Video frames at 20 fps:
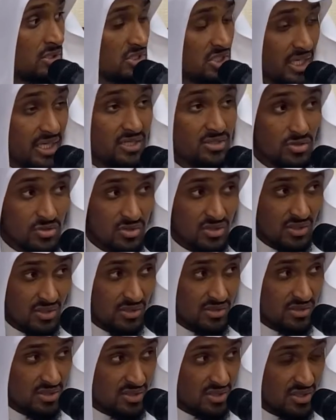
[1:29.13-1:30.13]
jaiz
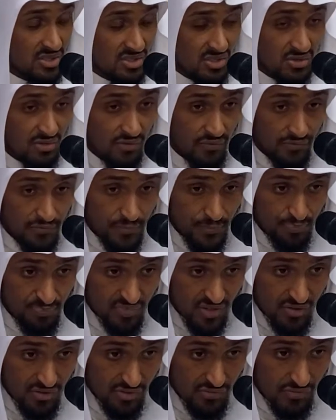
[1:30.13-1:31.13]
al-tasarruf.
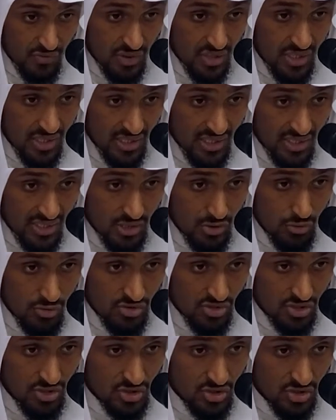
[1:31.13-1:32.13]
The fuqaha, they use
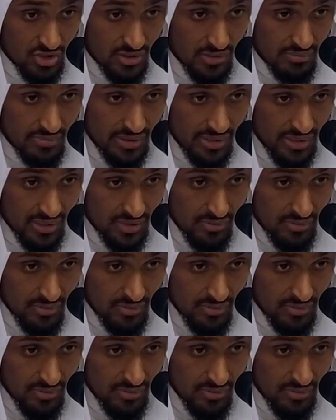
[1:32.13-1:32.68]
this term.